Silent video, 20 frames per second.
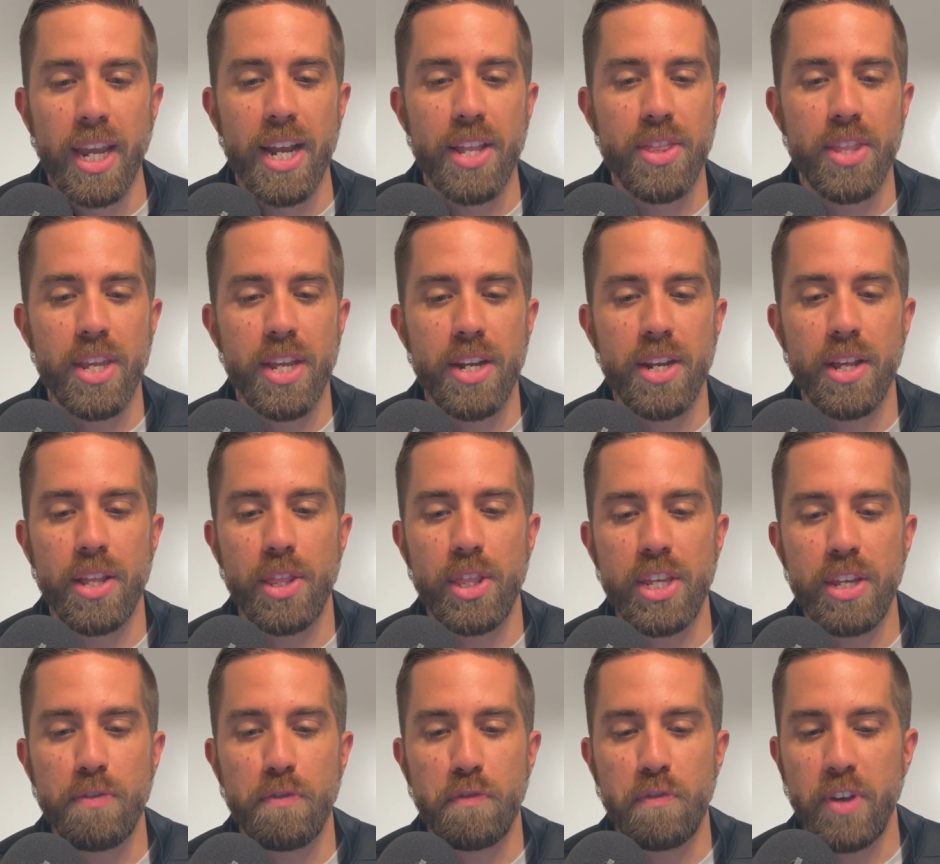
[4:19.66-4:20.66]
And then
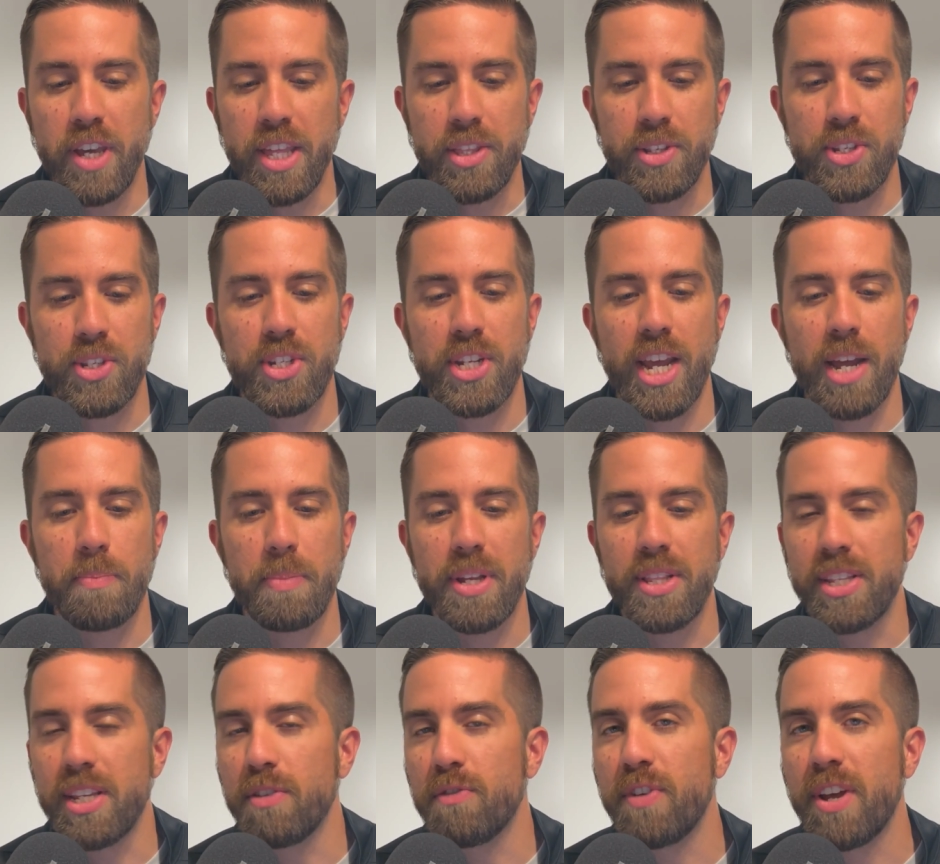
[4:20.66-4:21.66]
the fifth step in
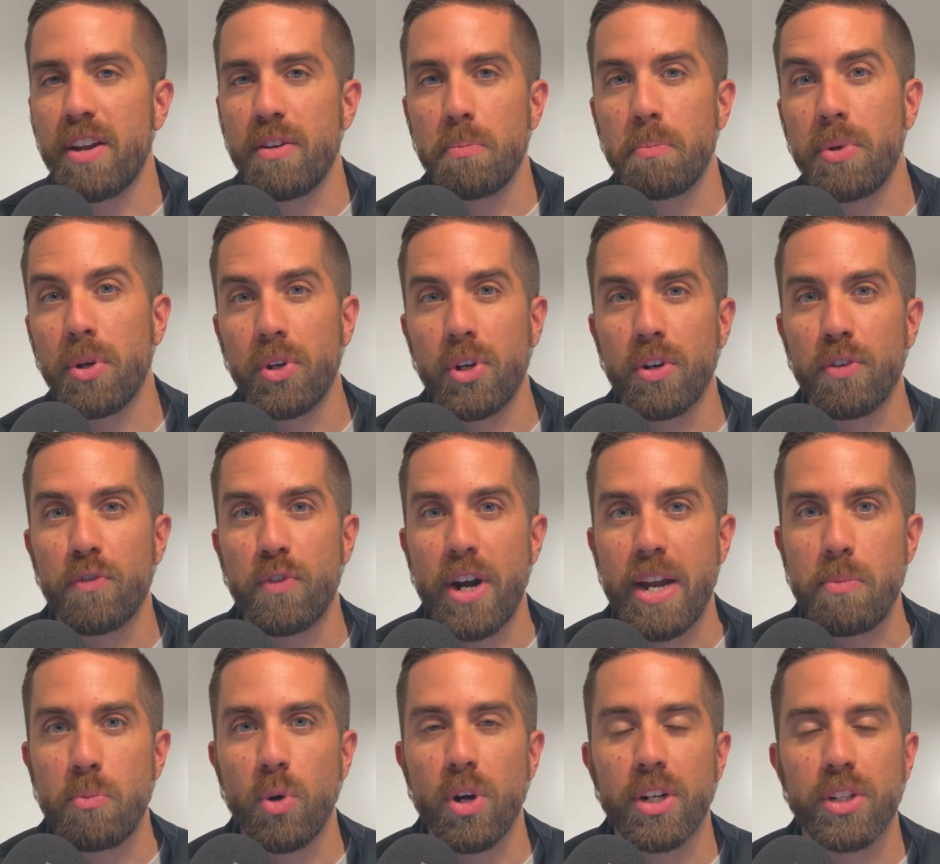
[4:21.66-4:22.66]
the event builder
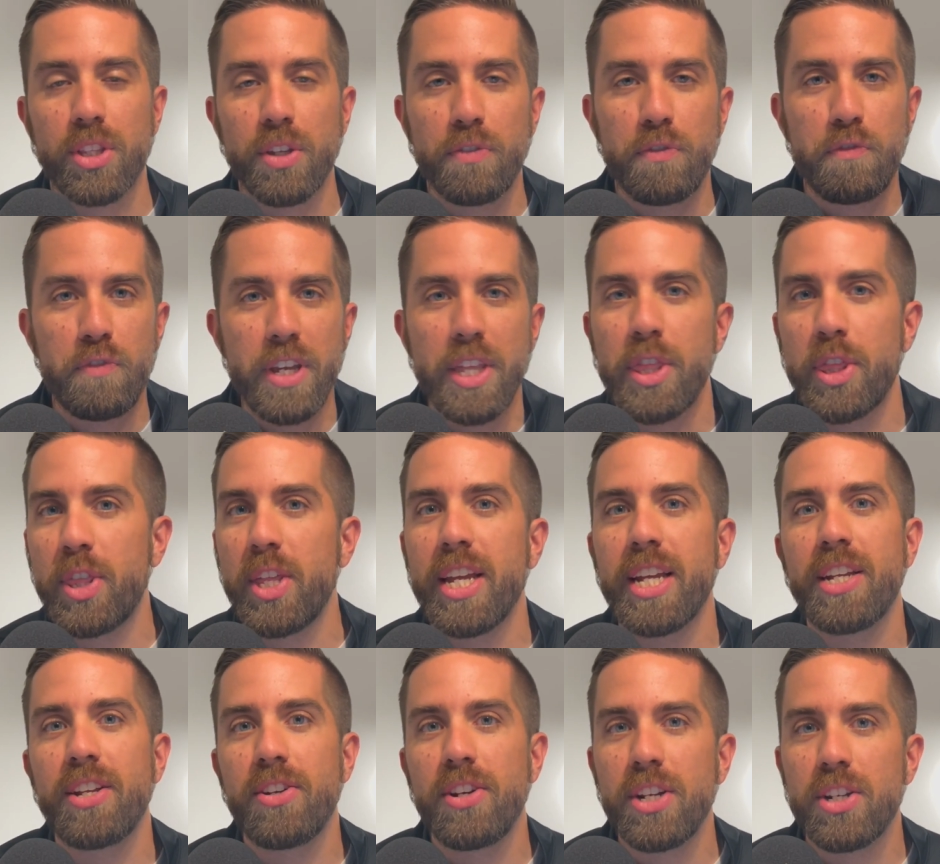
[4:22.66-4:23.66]
framework, the fifth thing
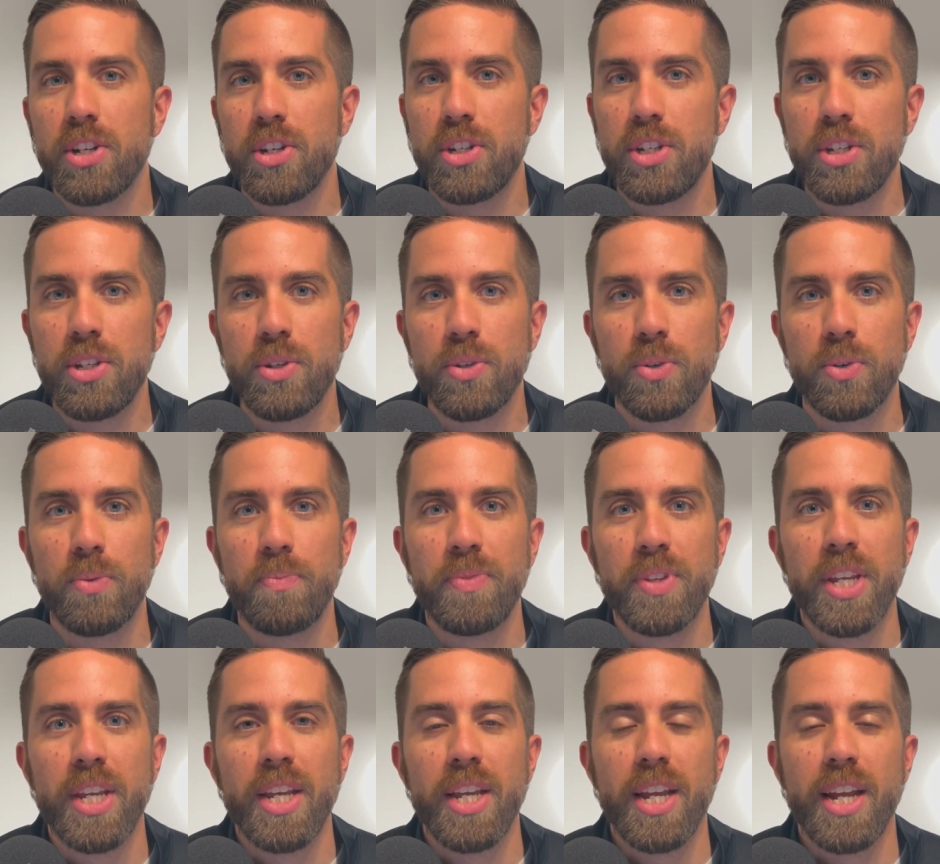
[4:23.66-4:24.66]
you need to do
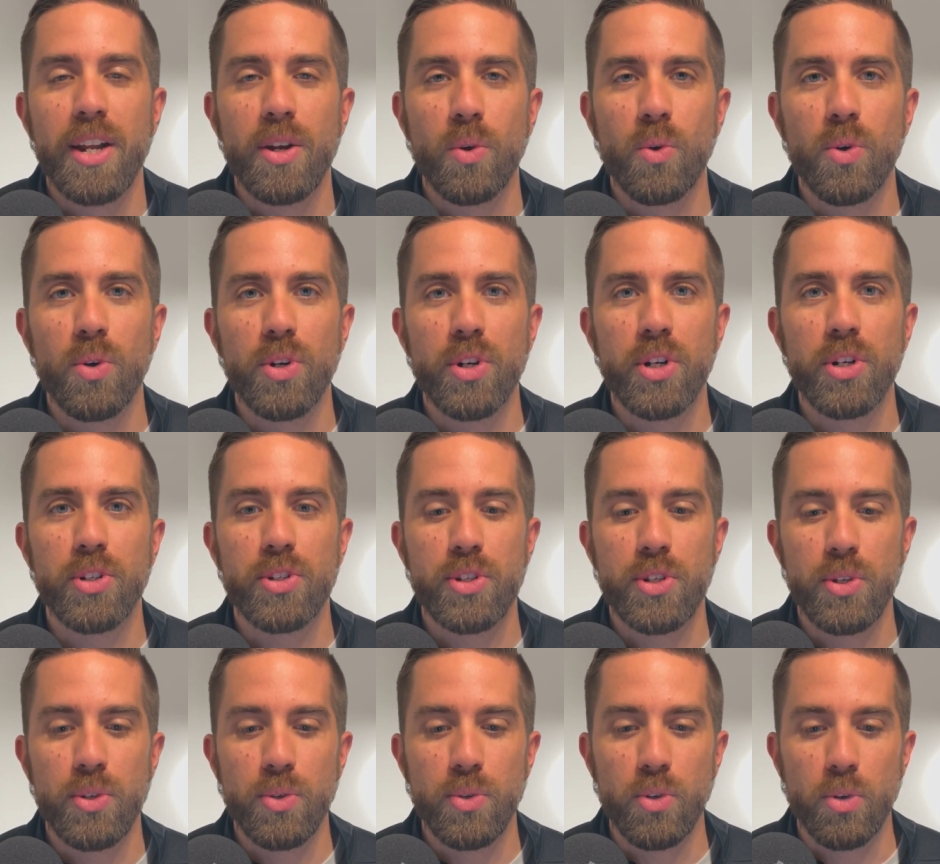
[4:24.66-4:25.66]
in order
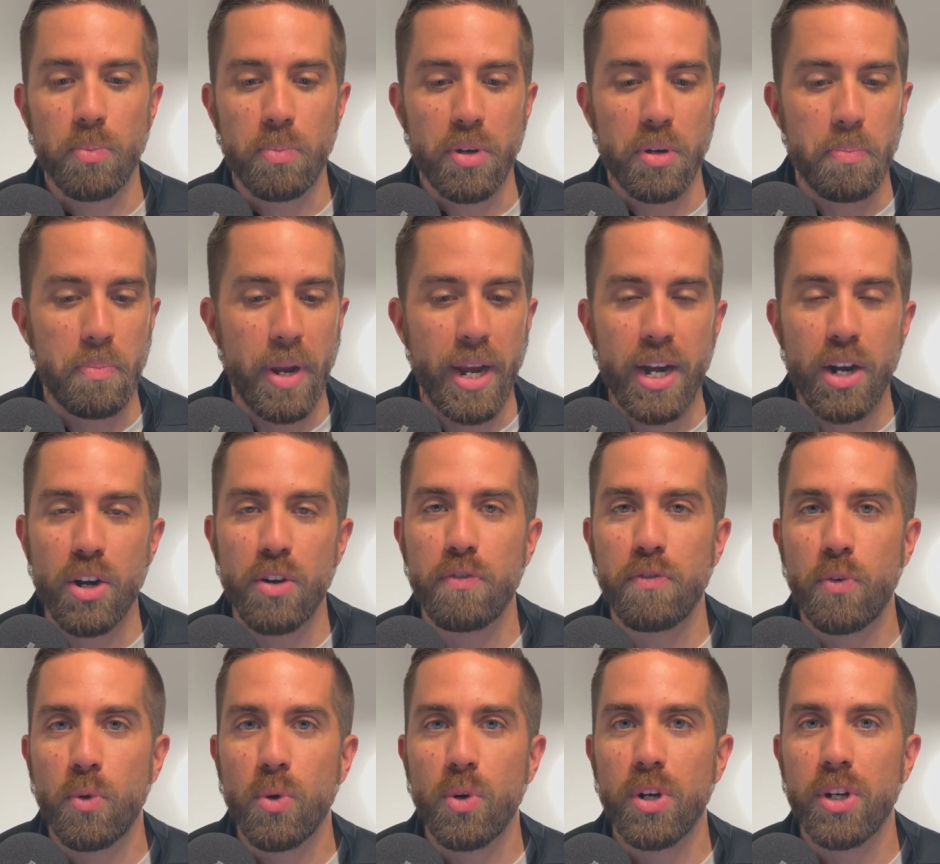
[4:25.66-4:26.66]
to prepare
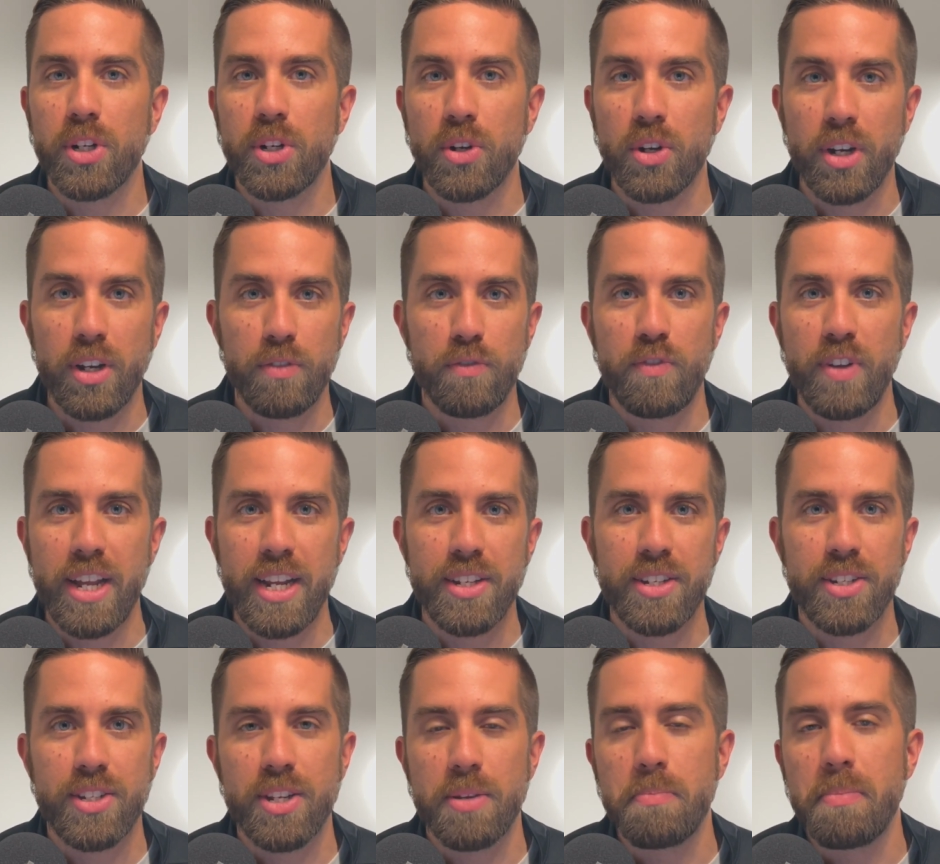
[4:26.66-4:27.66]
for your
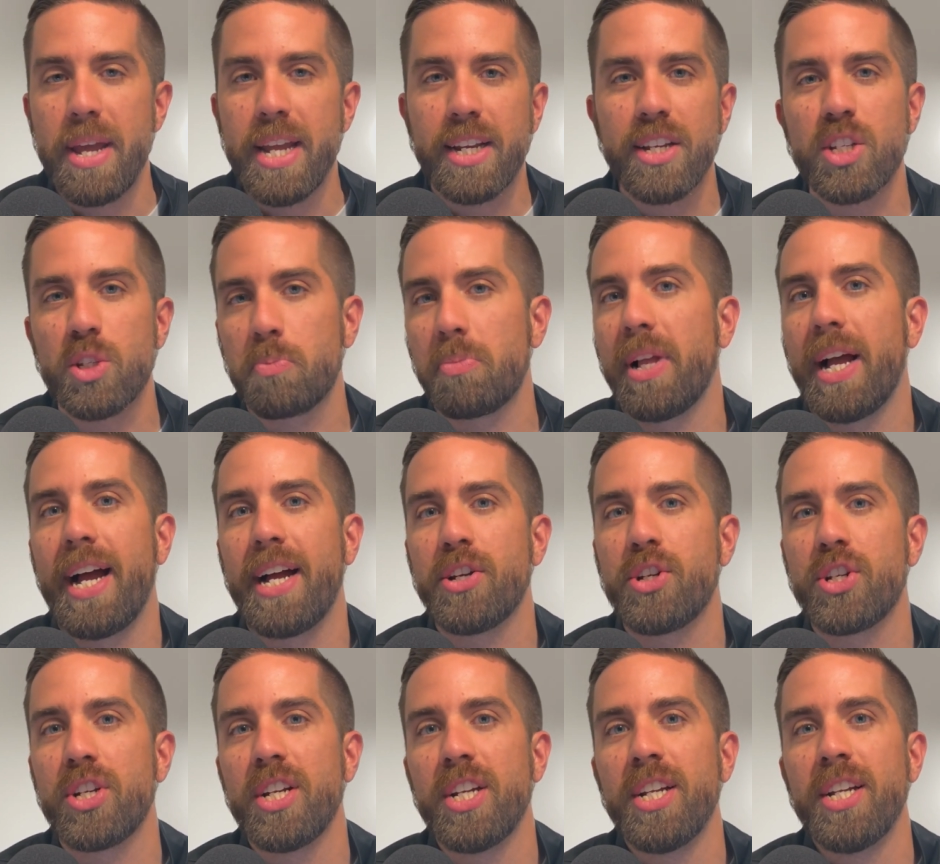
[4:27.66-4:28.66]
event to make a splash,